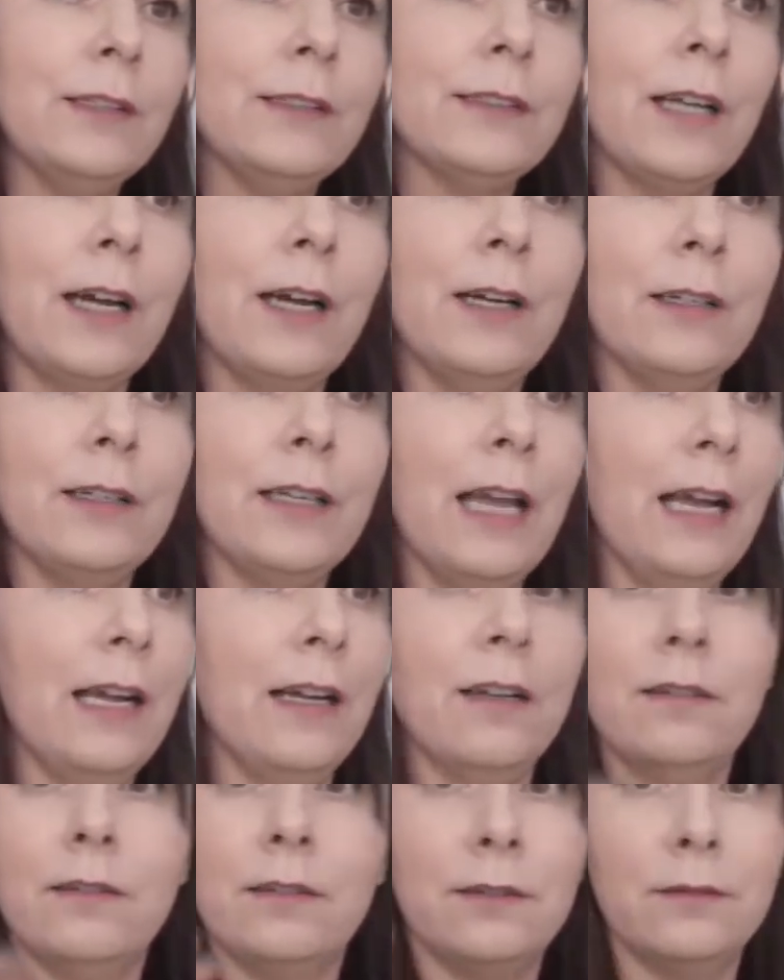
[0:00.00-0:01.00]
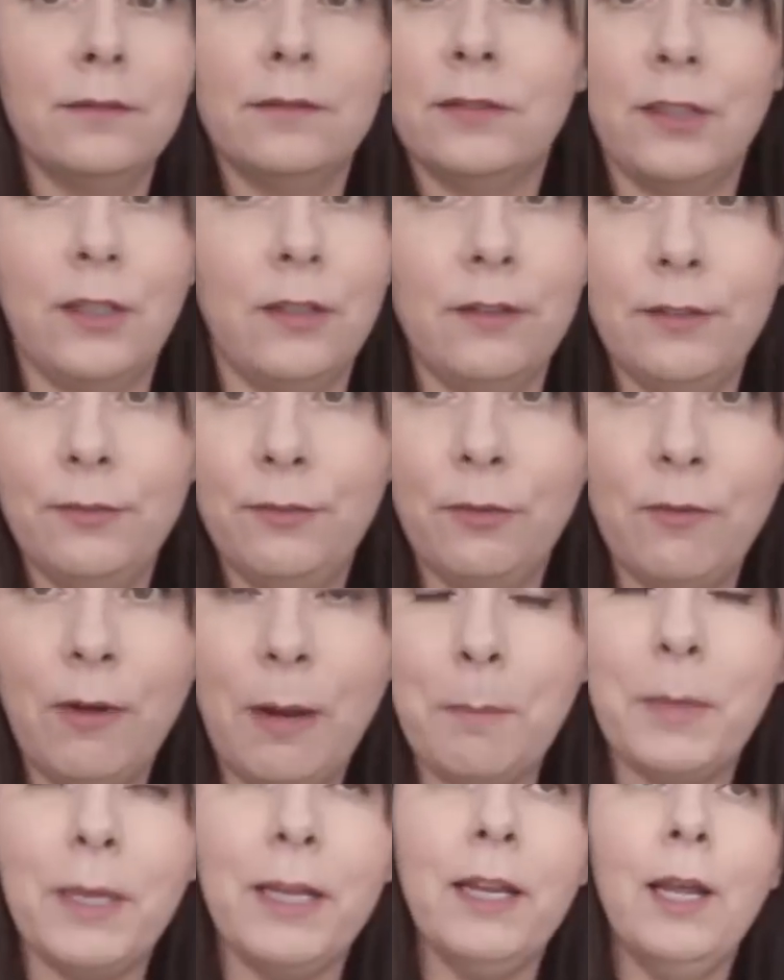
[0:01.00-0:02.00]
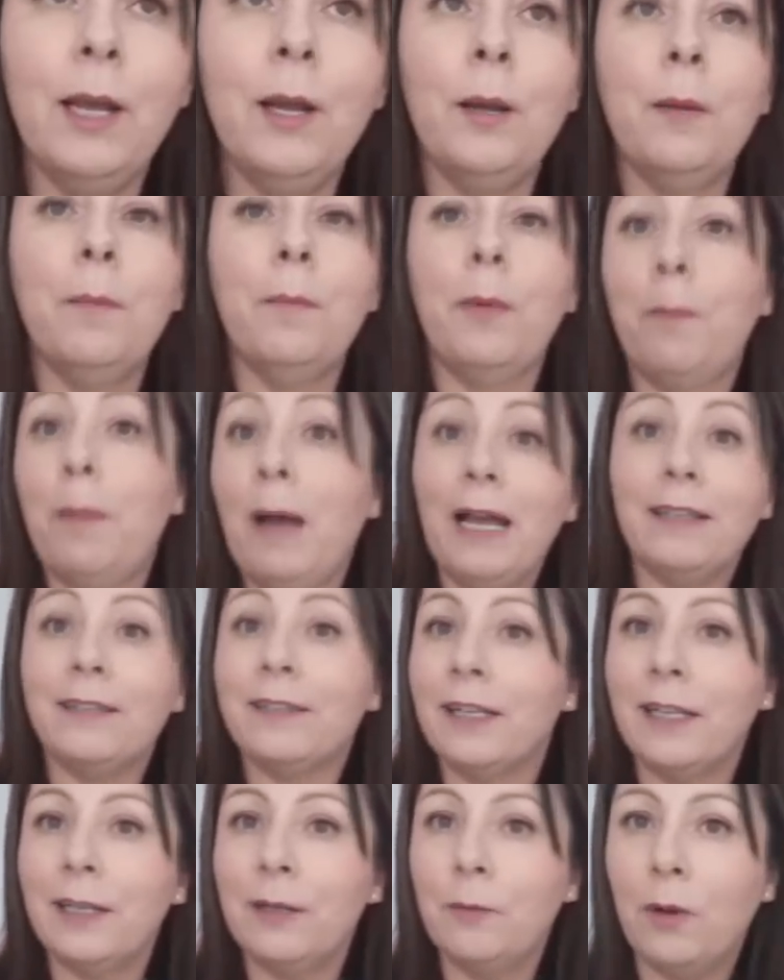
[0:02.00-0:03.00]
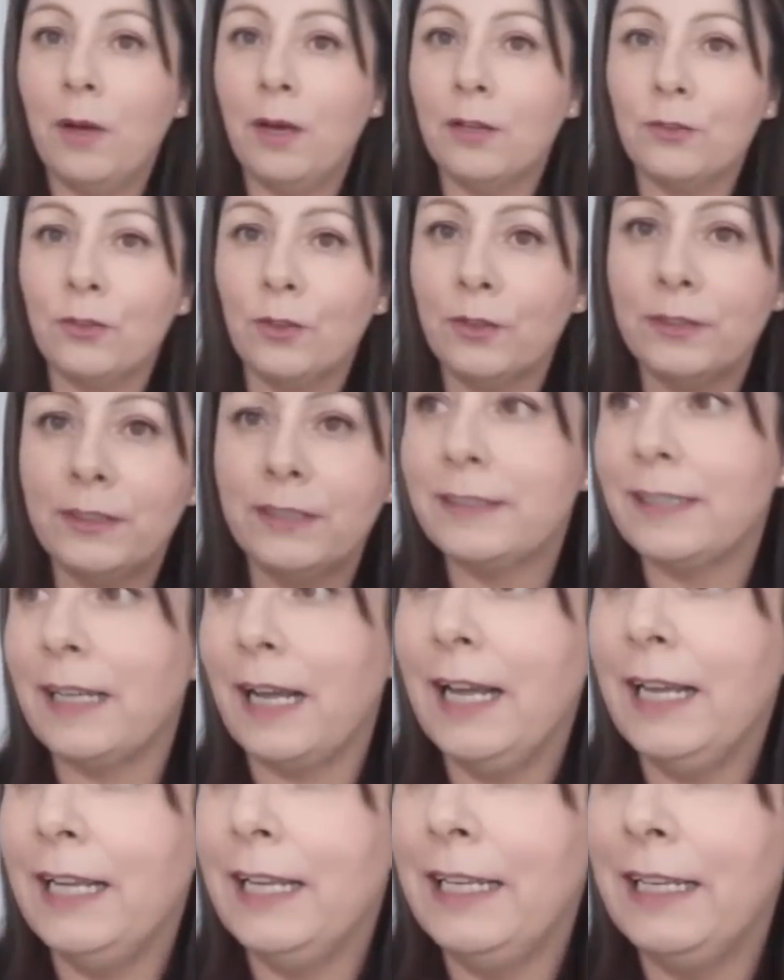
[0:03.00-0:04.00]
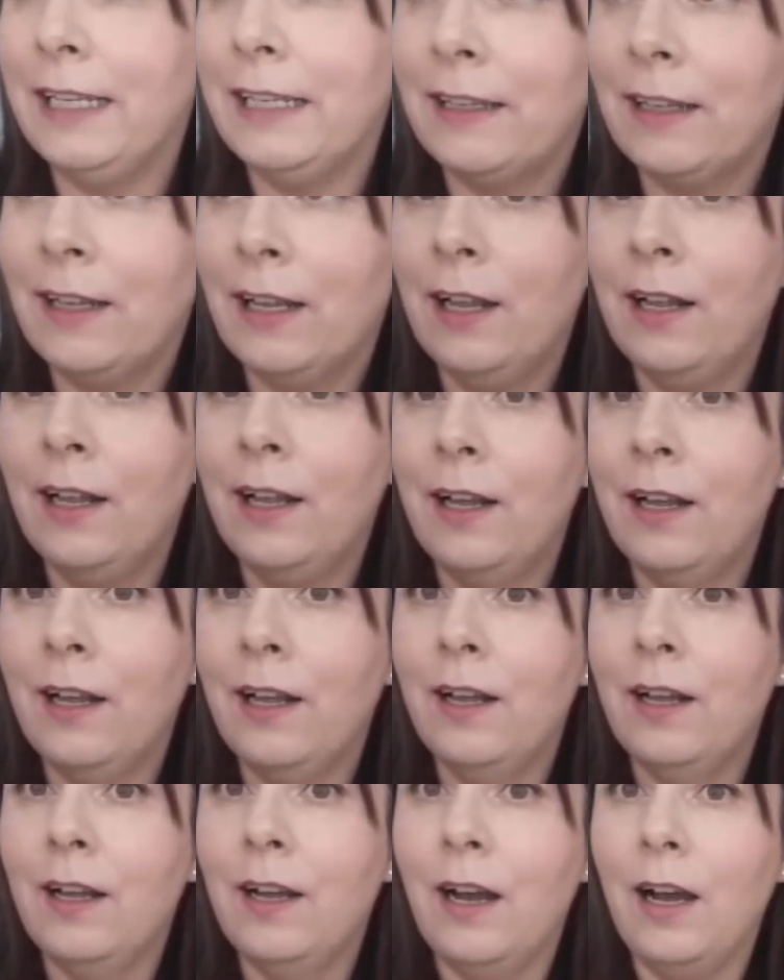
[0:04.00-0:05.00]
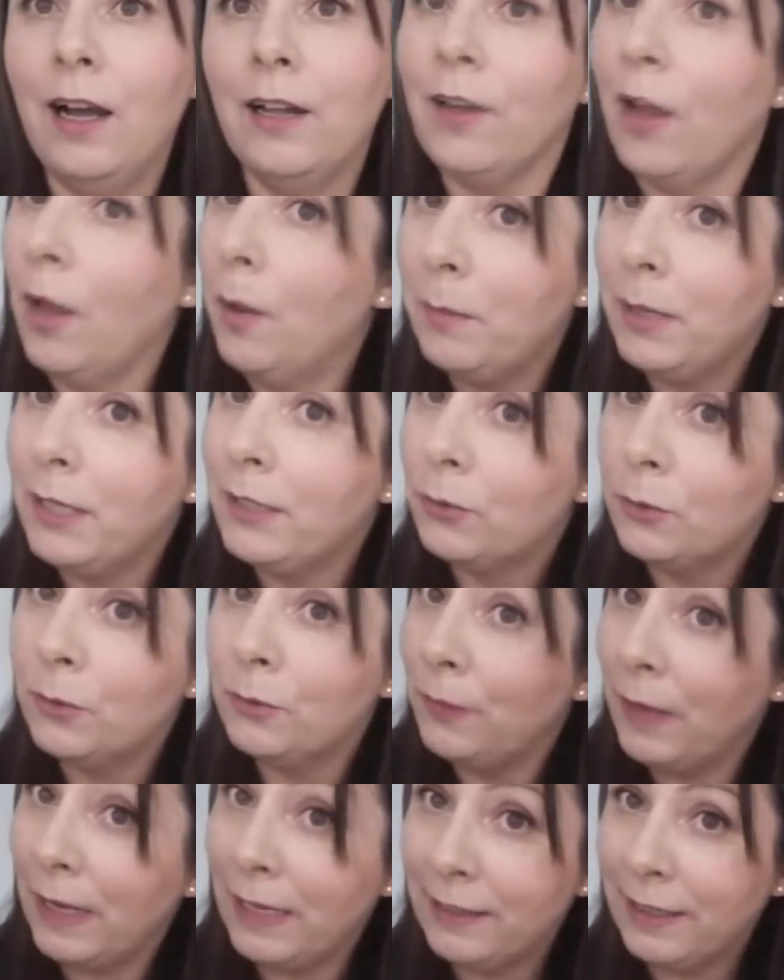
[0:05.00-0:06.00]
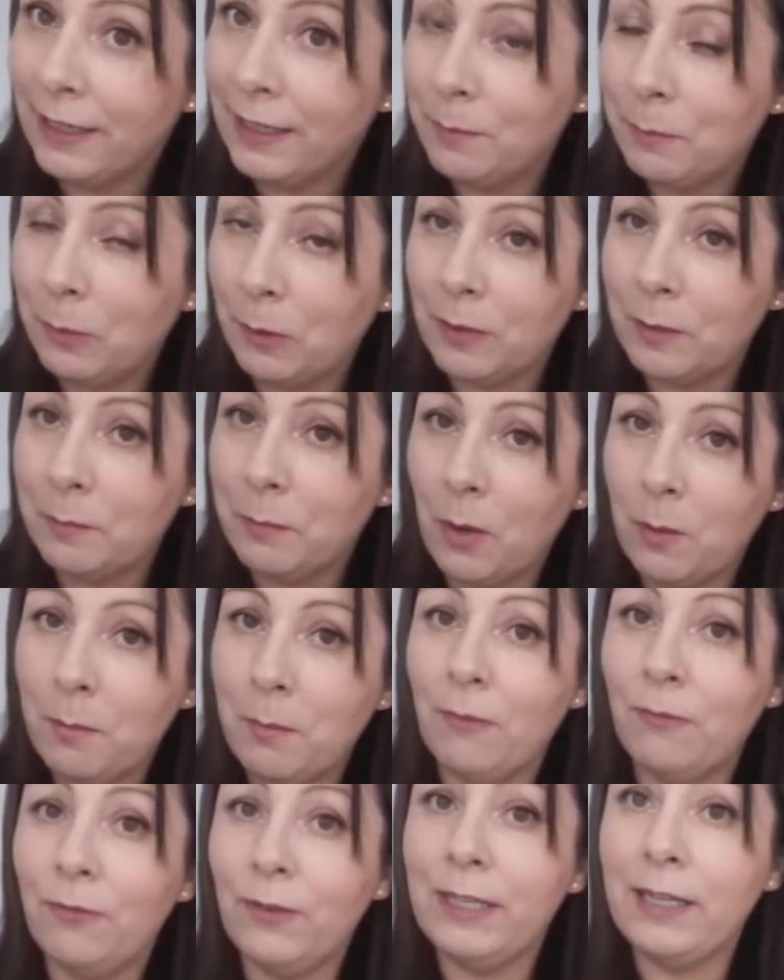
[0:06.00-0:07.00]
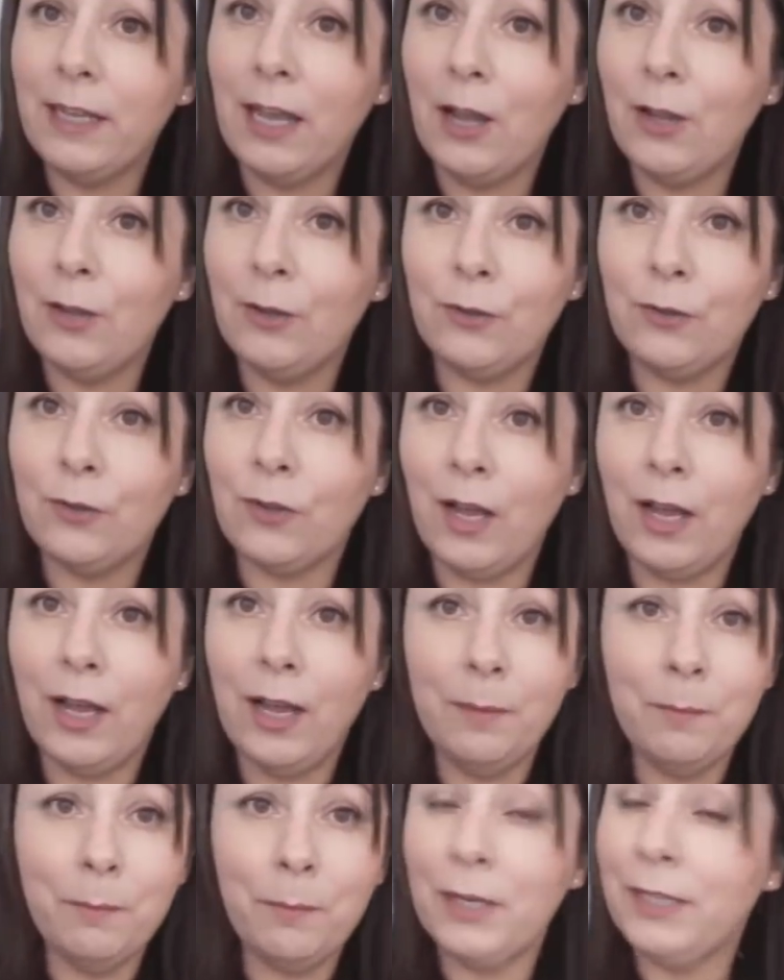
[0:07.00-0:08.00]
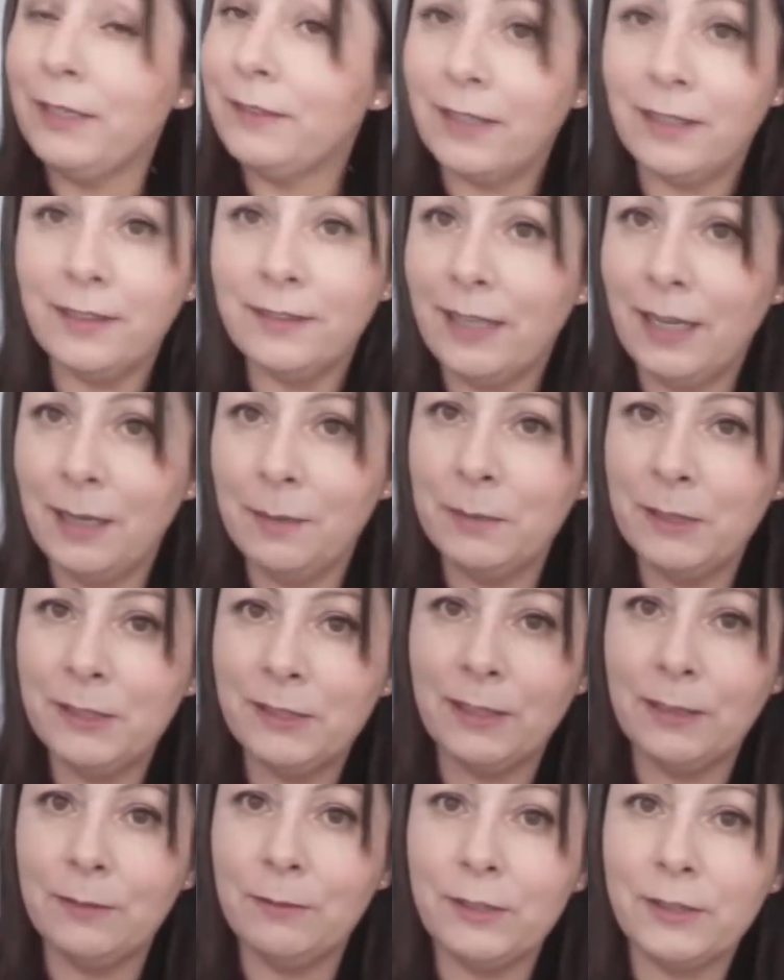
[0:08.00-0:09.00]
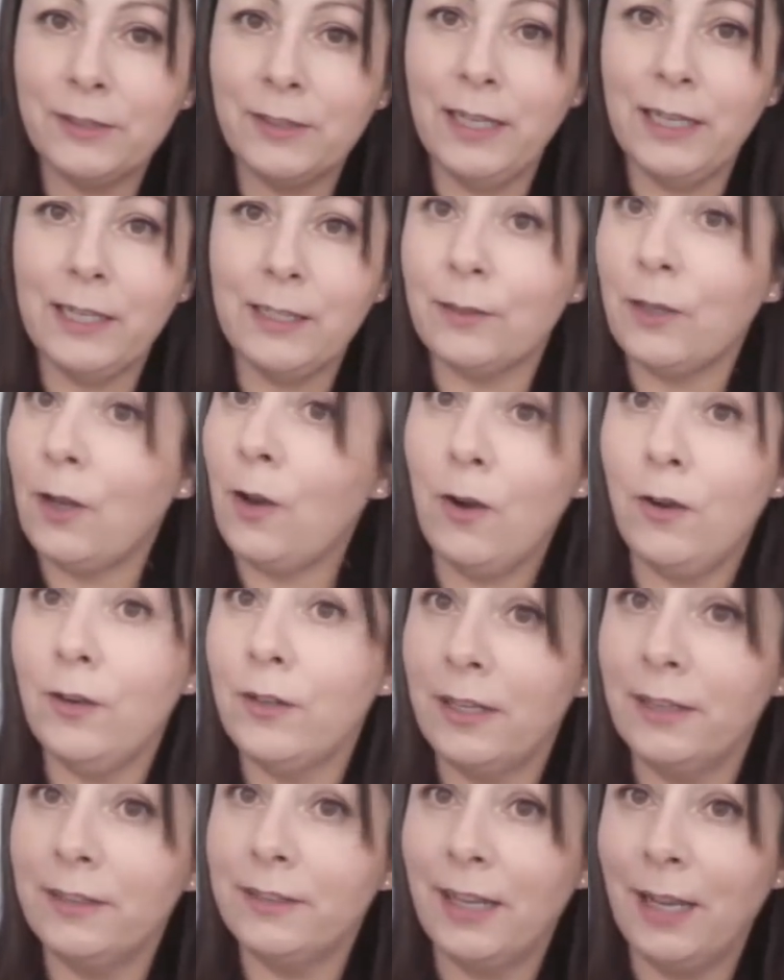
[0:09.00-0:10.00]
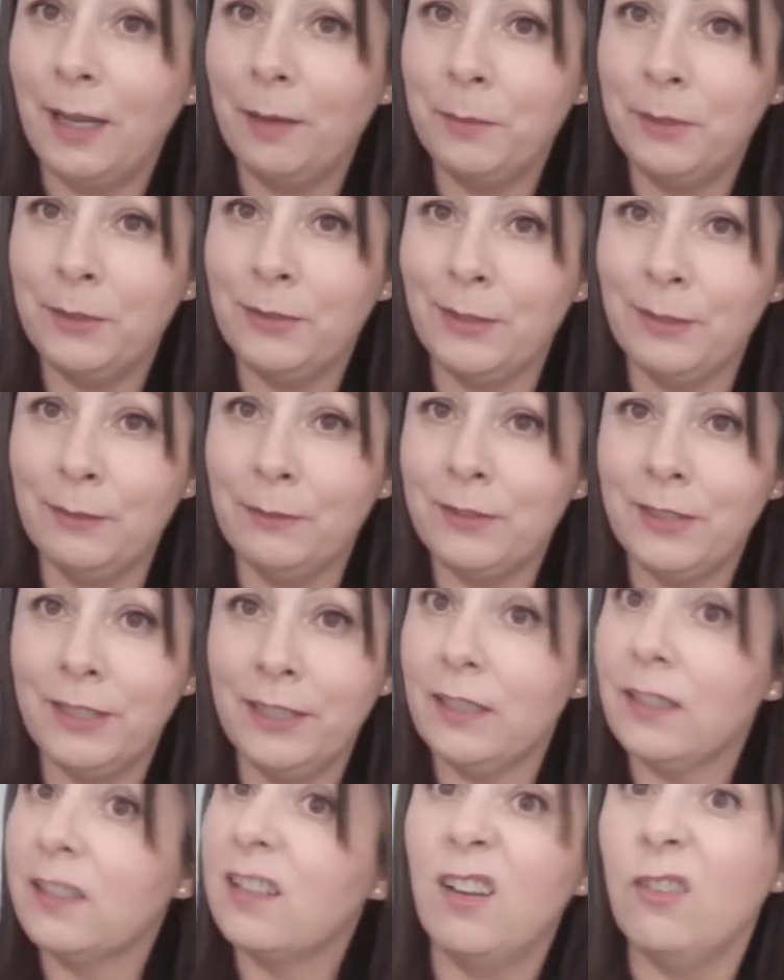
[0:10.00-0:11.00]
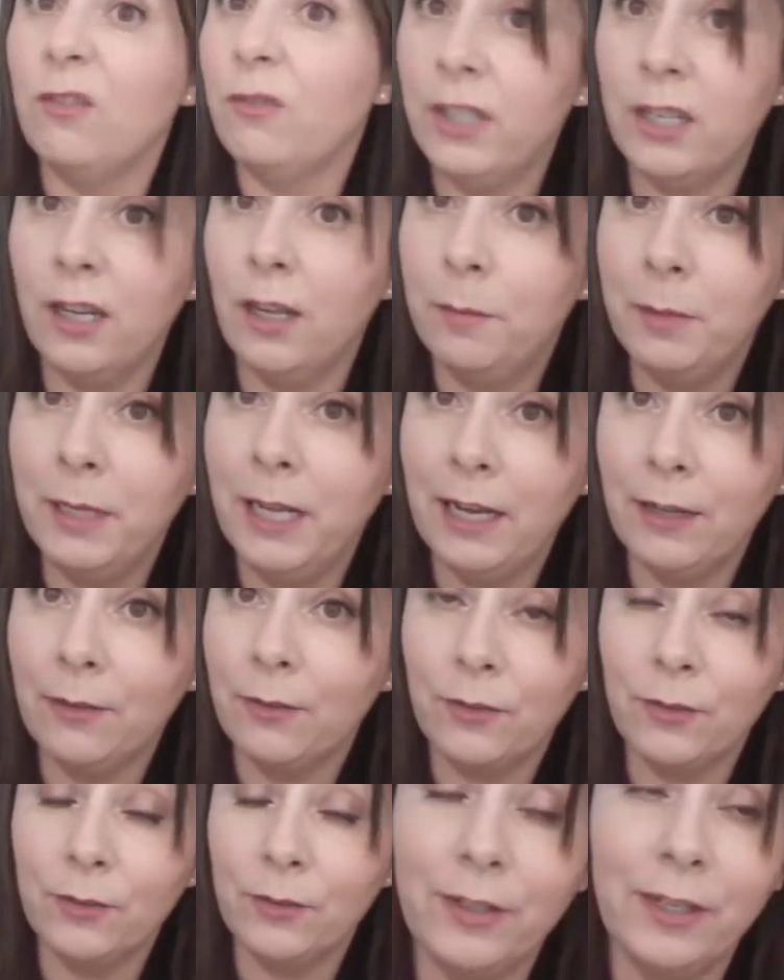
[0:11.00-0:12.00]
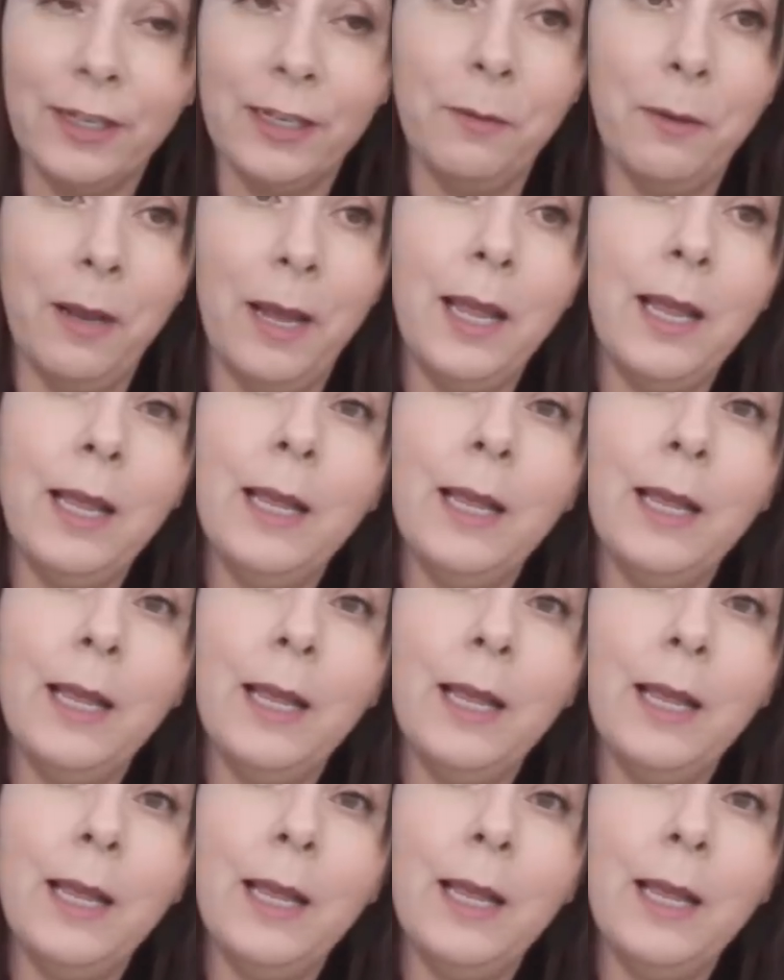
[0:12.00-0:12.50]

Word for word: So yeah, sorry for rambling. But basically what I'm trying to say is, I don't mean to offend anybody by my videos. Um, please don't take me seriously, because I don't take me seriously, and I don't think nobody else anyway.